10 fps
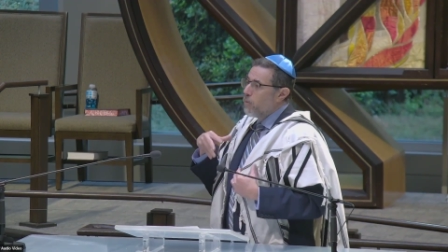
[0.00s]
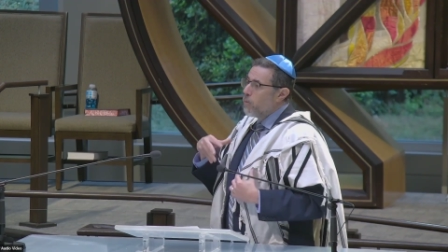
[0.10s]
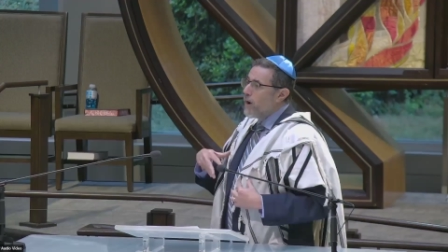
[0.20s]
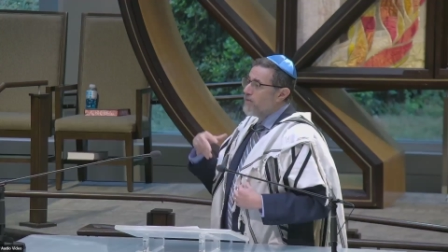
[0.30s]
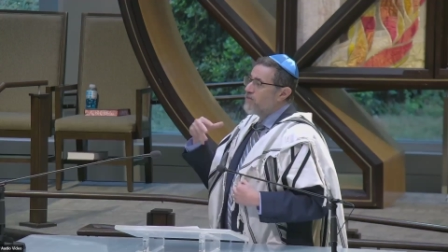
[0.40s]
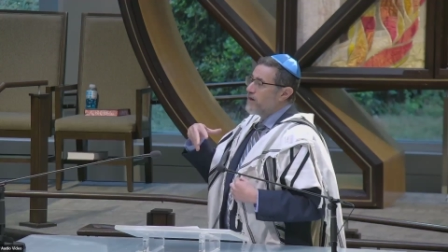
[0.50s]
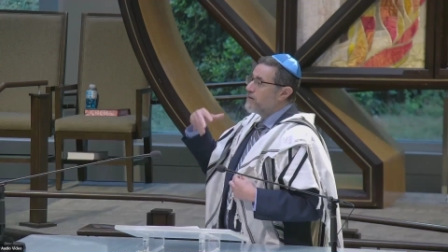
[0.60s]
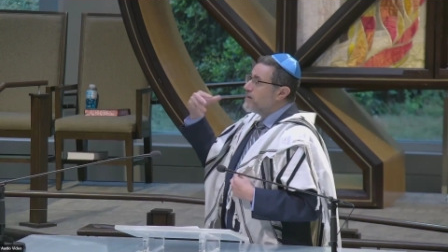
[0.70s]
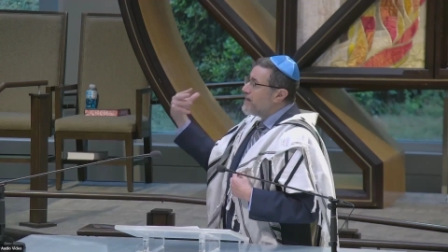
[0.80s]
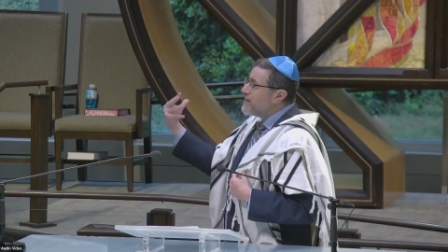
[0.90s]
what
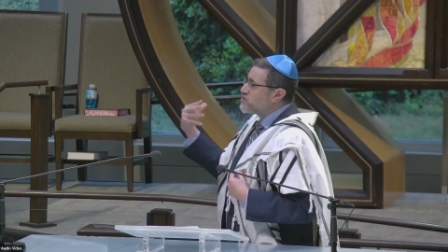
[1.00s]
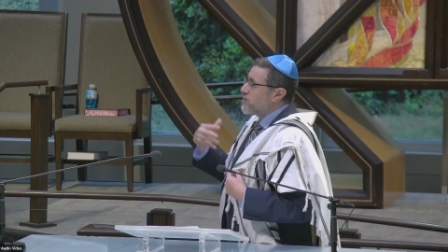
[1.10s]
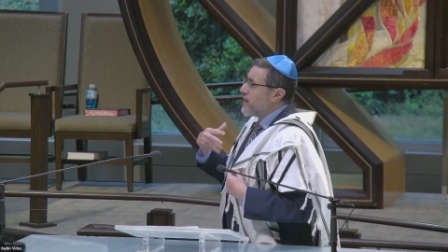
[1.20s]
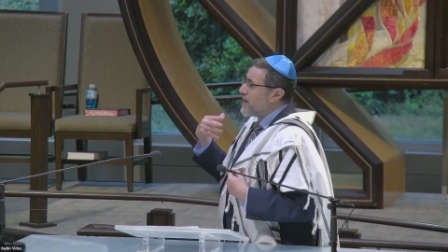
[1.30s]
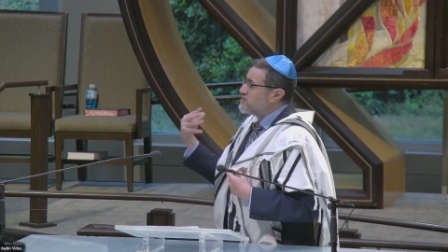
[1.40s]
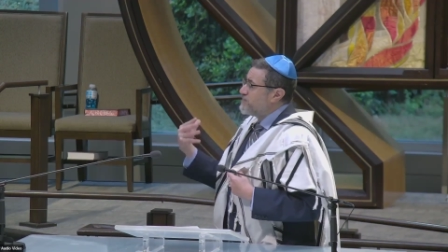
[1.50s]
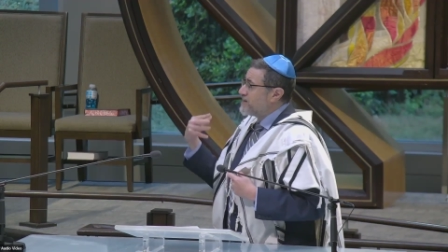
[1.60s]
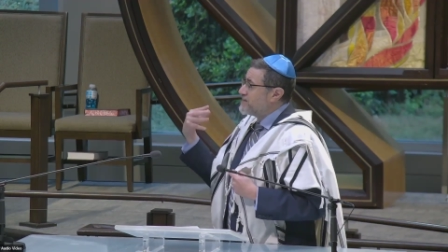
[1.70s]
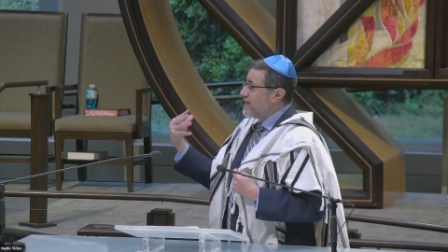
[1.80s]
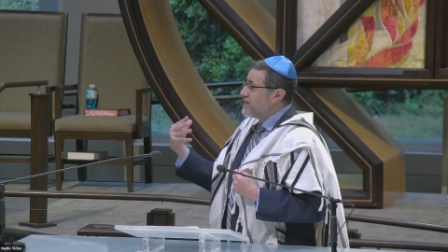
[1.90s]
their needs or
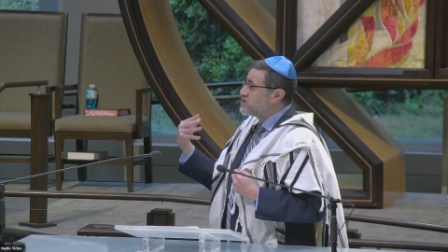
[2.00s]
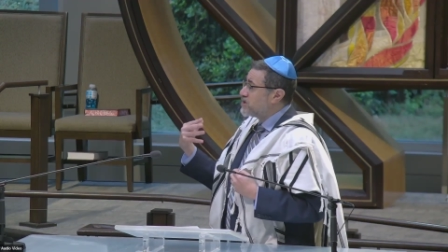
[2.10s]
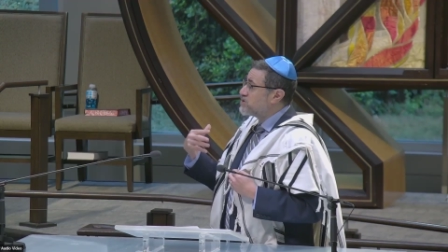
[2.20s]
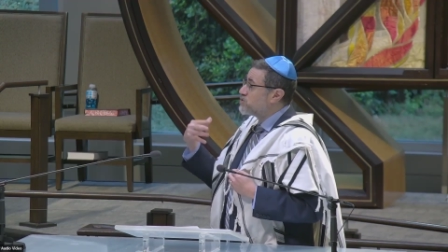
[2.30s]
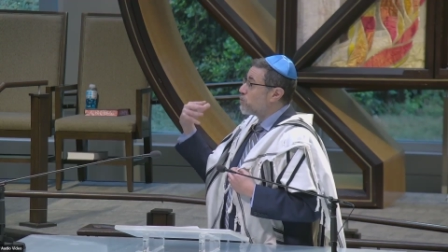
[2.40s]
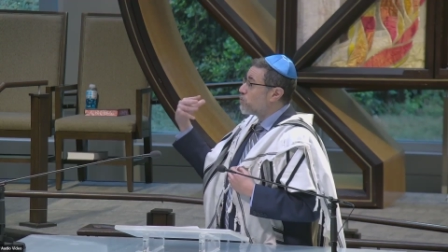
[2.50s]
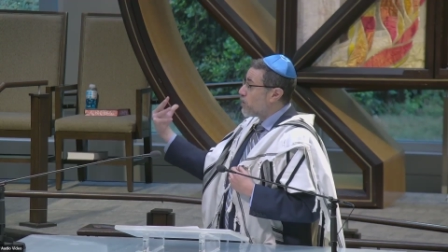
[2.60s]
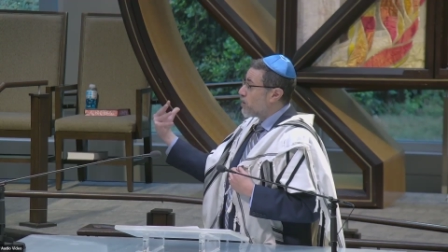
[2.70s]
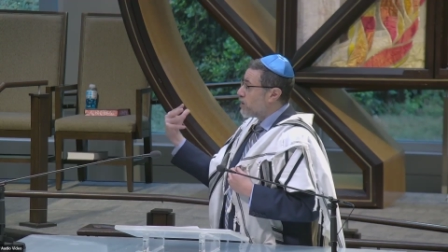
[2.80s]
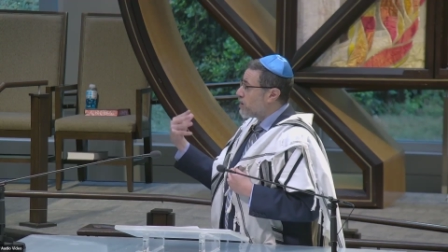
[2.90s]
expectations
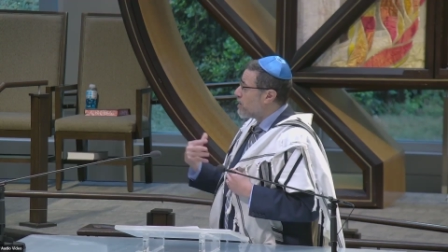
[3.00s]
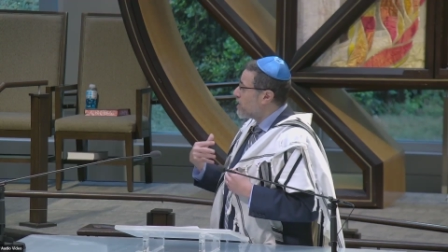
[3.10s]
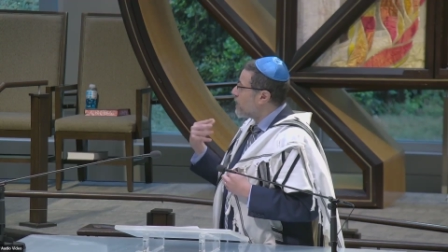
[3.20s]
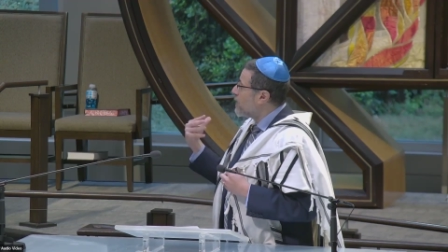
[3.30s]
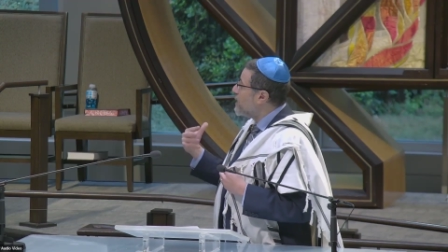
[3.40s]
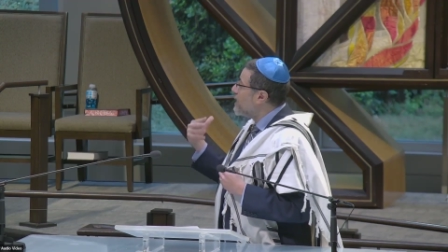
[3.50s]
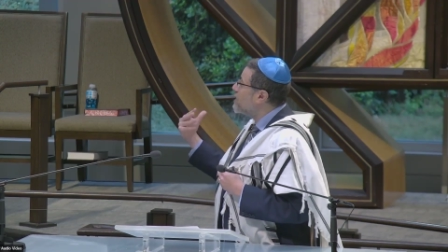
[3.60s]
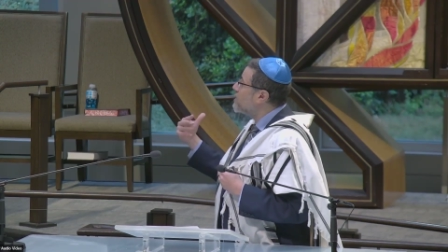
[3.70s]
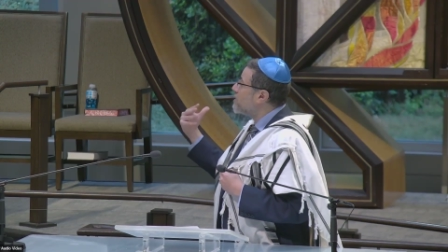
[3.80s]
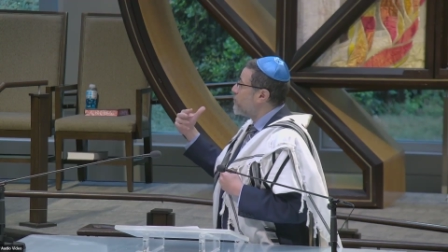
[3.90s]
were
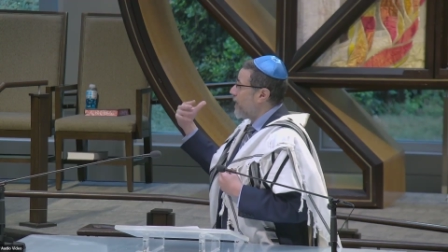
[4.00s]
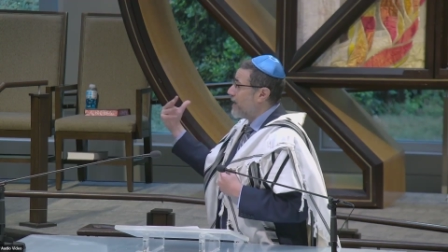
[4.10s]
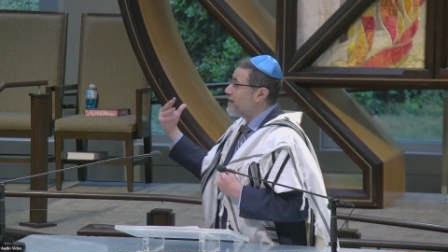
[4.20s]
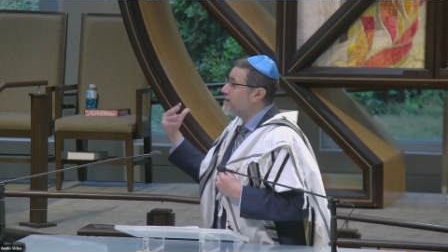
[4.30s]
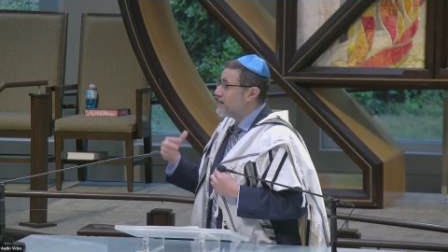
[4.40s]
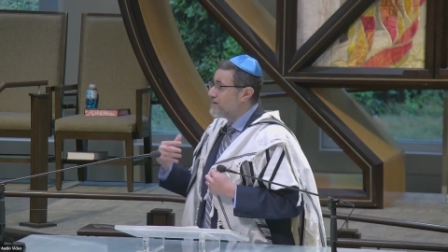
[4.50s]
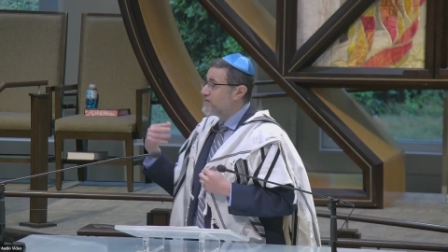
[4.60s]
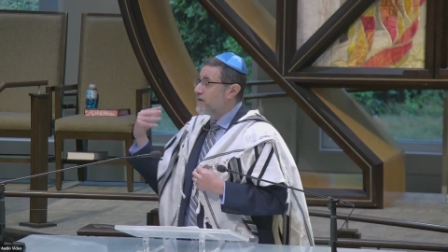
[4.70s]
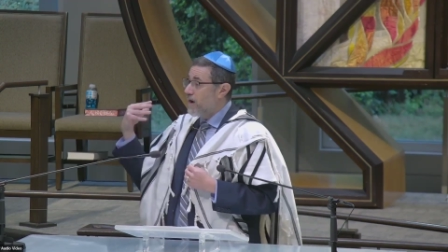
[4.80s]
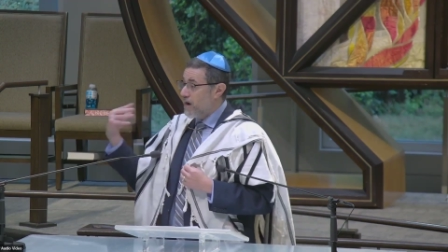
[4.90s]
independent
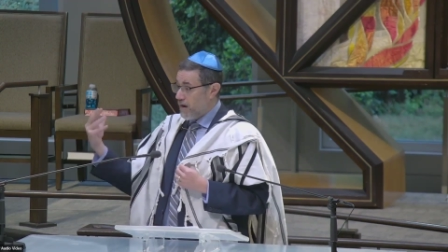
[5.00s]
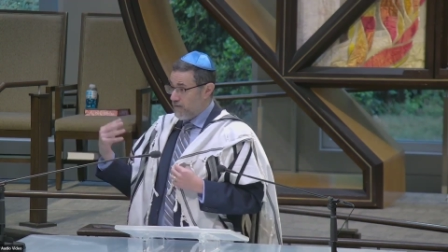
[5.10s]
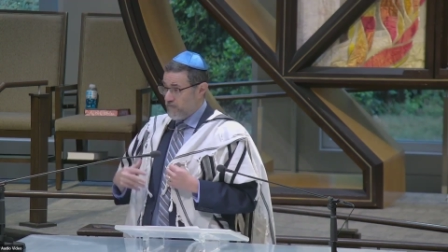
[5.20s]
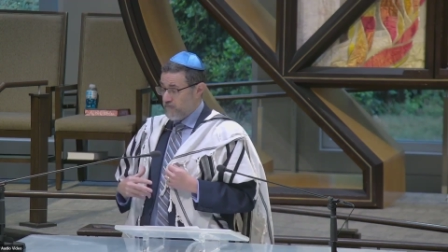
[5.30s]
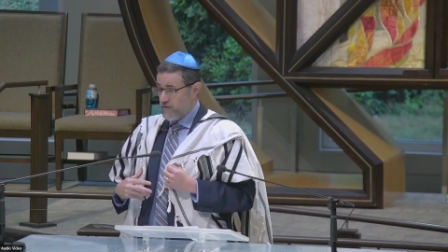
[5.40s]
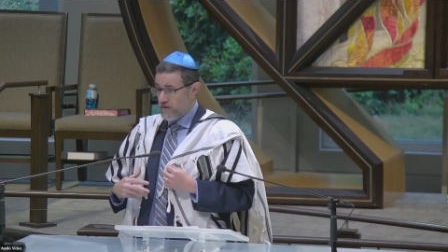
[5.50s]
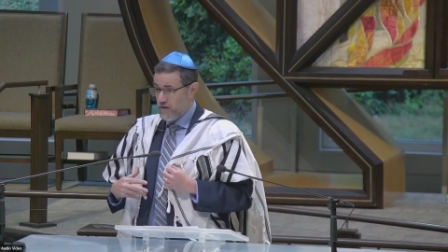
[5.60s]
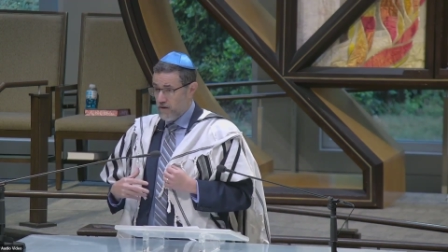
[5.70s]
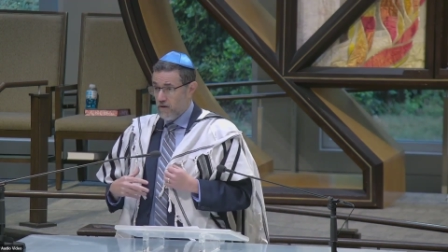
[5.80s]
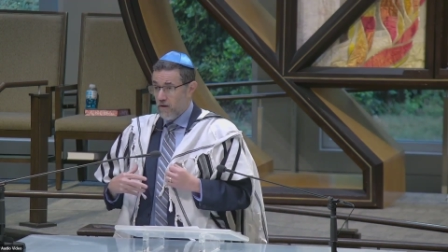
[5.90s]
of
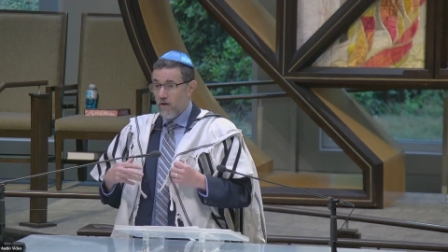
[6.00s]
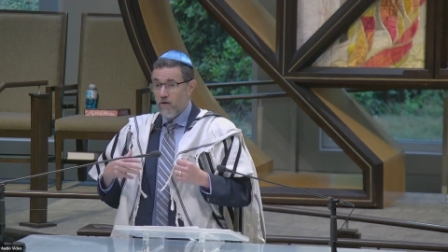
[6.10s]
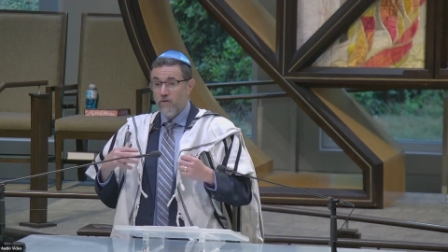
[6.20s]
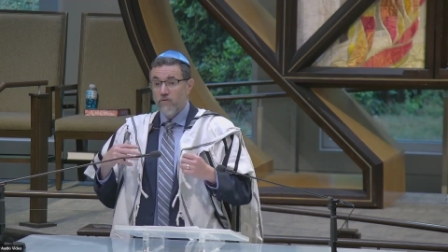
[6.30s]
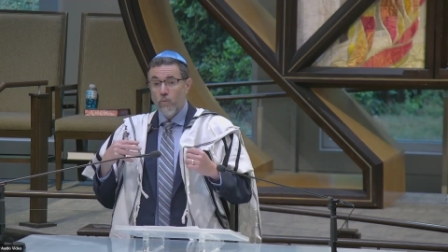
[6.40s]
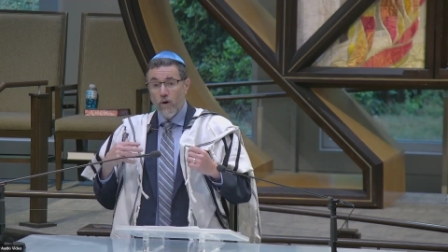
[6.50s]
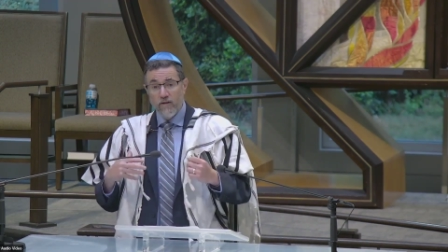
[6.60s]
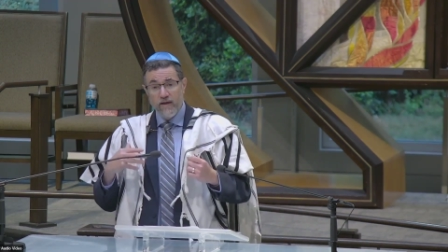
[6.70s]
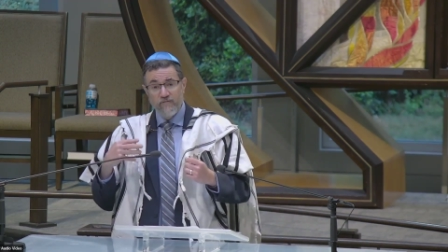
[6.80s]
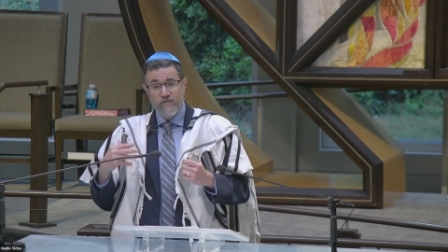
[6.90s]

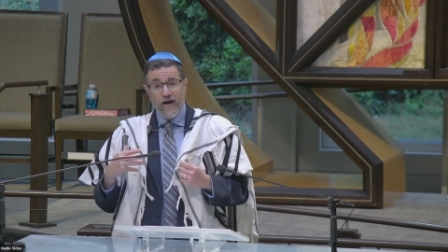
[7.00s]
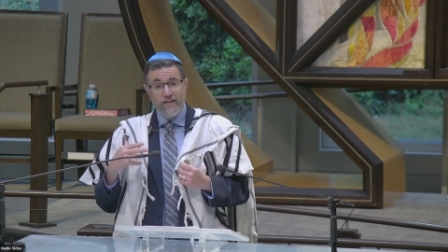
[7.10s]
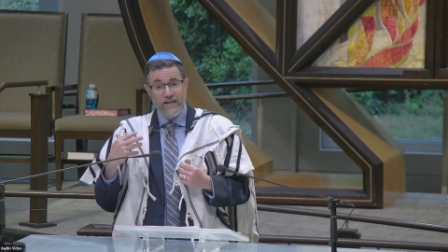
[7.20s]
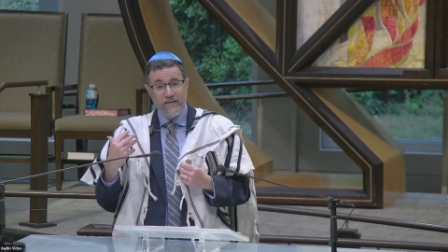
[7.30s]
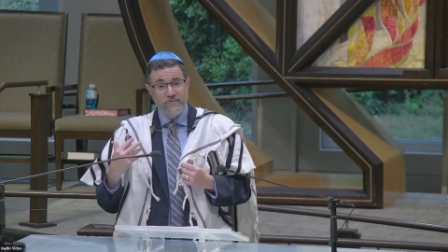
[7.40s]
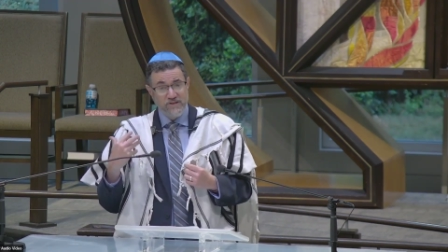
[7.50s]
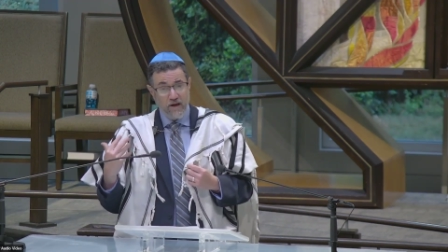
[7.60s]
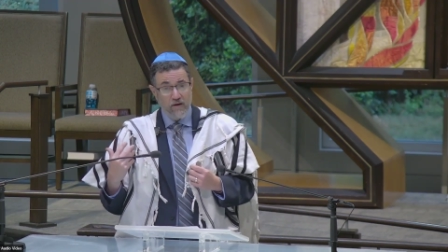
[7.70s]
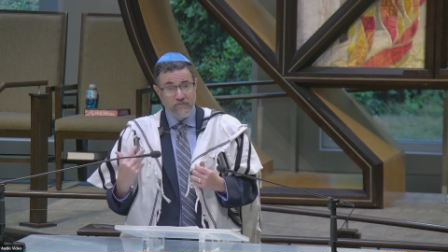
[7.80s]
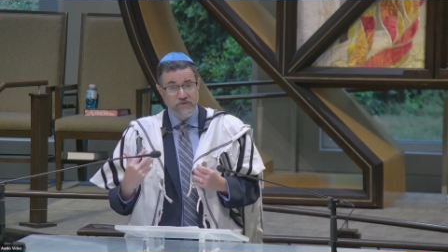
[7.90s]
where they find
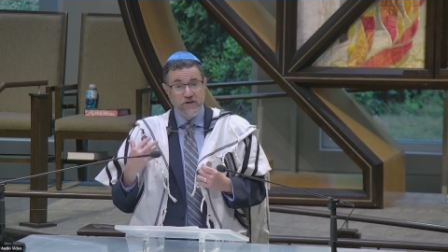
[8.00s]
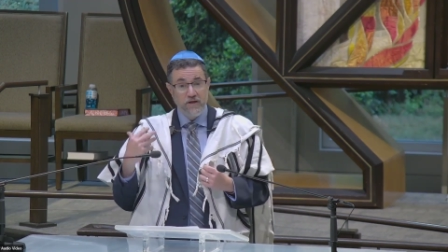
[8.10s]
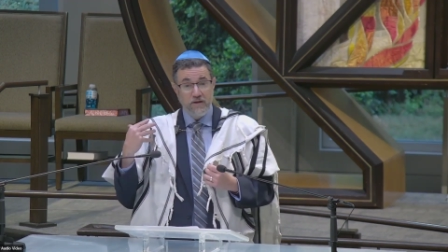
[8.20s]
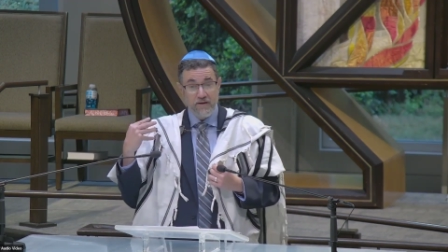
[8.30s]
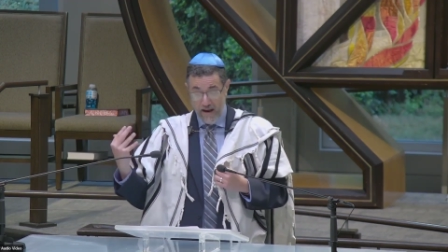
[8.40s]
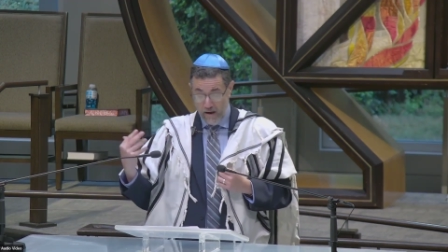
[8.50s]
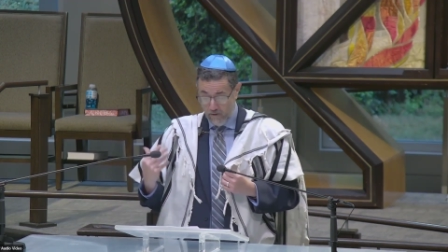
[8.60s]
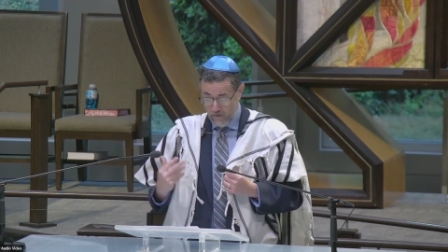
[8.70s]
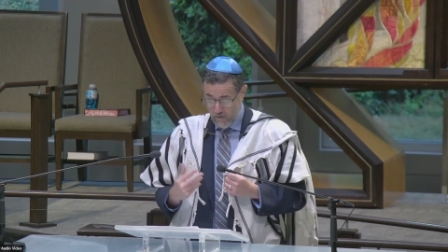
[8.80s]
themselves now.